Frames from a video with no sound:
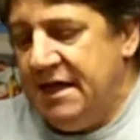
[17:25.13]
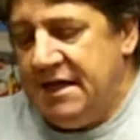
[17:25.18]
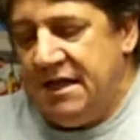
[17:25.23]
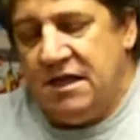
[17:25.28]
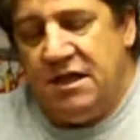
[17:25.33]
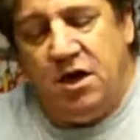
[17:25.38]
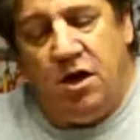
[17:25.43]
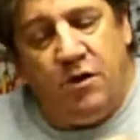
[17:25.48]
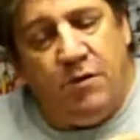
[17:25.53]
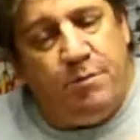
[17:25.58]

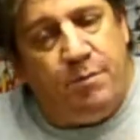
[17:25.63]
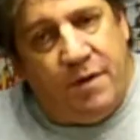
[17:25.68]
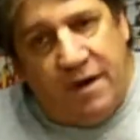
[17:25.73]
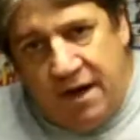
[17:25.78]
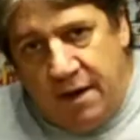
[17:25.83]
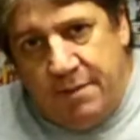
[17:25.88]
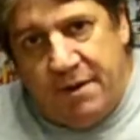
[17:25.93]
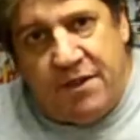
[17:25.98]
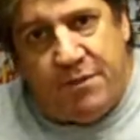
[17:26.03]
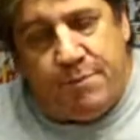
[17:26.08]
little
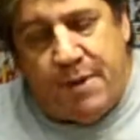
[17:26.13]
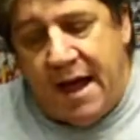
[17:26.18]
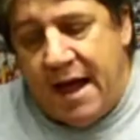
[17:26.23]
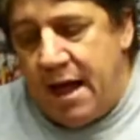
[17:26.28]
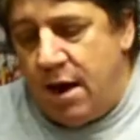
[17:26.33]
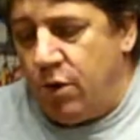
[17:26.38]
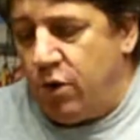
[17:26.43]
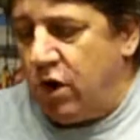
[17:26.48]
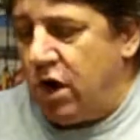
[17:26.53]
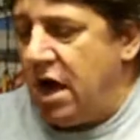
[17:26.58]
bit of
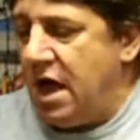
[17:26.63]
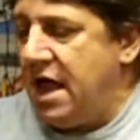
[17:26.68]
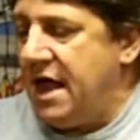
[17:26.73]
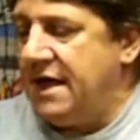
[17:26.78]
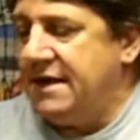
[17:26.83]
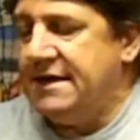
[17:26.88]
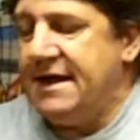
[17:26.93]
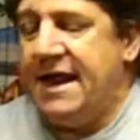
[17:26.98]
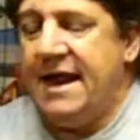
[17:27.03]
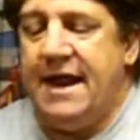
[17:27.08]
power
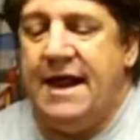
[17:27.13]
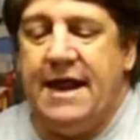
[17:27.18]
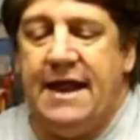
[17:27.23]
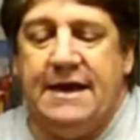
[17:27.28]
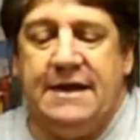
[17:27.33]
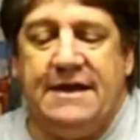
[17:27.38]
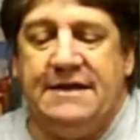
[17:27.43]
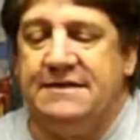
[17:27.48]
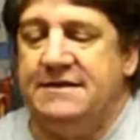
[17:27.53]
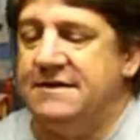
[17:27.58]
on,
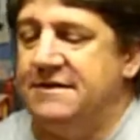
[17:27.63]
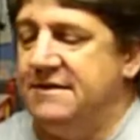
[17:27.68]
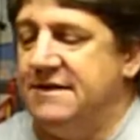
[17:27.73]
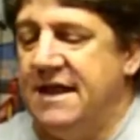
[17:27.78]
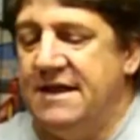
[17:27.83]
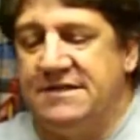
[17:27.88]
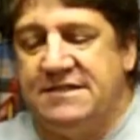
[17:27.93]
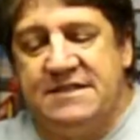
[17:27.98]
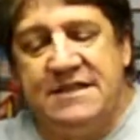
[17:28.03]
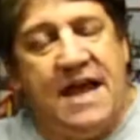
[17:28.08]
and
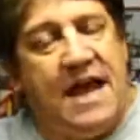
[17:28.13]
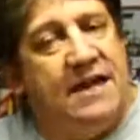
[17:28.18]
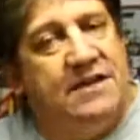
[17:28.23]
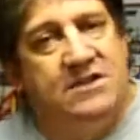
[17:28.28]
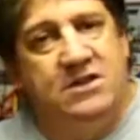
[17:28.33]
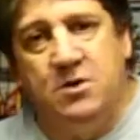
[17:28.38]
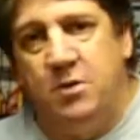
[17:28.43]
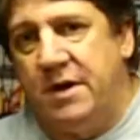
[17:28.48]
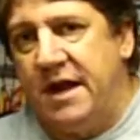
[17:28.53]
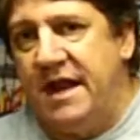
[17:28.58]
it's not
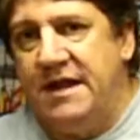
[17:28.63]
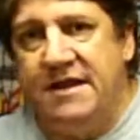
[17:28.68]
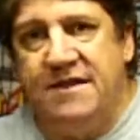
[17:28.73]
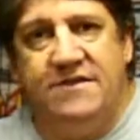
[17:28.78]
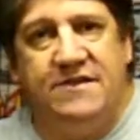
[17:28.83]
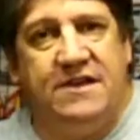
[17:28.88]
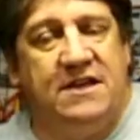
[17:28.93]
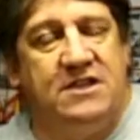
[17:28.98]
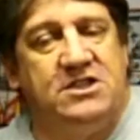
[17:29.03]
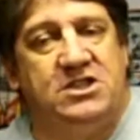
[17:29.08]
doing
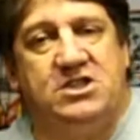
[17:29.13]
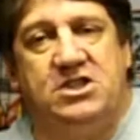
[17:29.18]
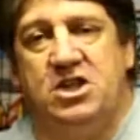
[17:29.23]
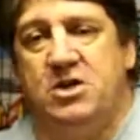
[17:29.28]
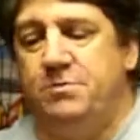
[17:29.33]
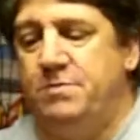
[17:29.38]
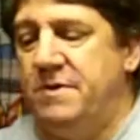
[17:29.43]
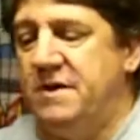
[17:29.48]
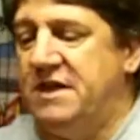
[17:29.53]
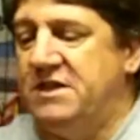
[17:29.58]
anything
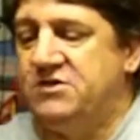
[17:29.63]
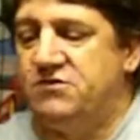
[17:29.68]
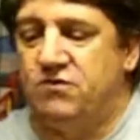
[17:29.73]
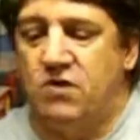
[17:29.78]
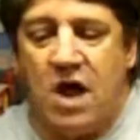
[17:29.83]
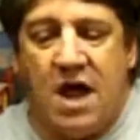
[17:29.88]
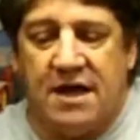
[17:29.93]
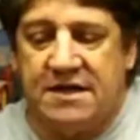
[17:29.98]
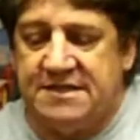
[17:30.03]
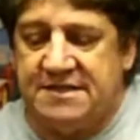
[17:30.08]
stupid. It's
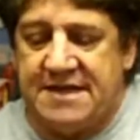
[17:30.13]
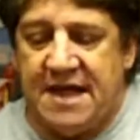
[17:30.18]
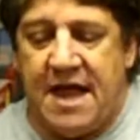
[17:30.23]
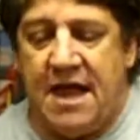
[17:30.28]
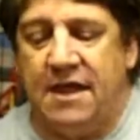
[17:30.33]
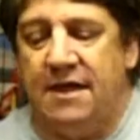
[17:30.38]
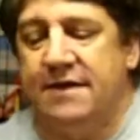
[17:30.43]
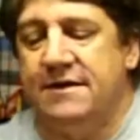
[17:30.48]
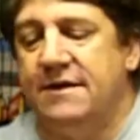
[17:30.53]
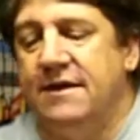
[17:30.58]
rock
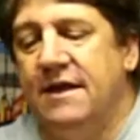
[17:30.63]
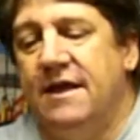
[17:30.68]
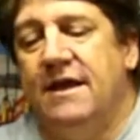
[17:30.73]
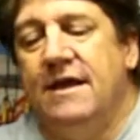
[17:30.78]
solid.